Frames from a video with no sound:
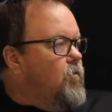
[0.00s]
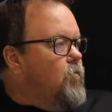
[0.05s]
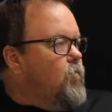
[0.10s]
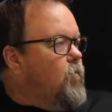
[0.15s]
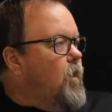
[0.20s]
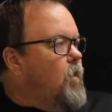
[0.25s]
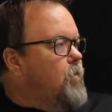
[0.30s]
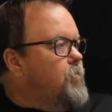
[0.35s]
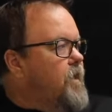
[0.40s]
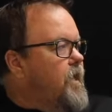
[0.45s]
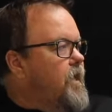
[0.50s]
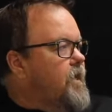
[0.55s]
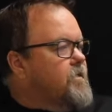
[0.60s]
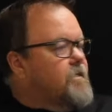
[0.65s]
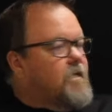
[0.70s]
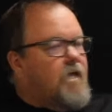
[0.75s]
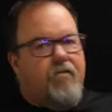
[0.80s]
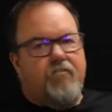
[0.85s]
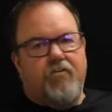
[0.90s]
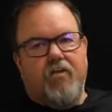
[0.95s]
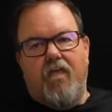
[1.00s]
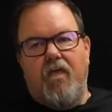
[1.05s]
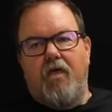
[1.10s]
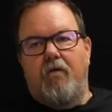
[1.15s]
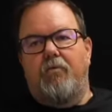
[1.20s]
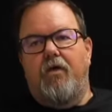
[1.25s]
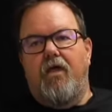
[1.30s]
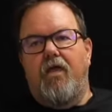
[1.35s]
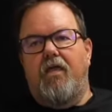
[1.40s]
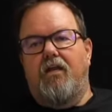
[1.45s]
a while back to have a
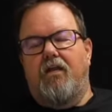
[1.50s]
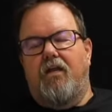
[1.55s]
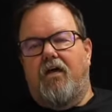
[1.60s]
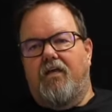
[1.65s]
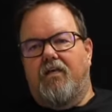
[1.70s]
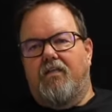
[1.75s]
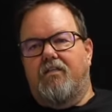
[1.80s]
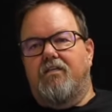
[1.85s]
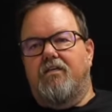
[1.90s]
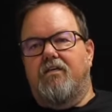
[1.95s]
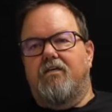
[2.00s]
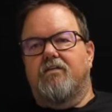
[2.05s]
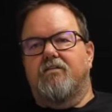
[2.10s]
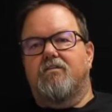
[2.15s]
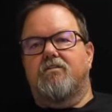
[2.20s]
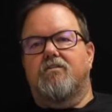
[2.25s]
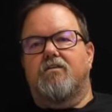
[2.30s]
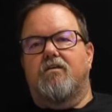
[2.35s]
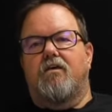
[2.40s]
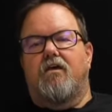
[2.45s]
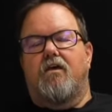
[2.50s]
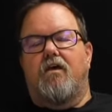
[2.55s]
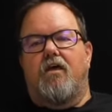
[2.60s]
campaign like this.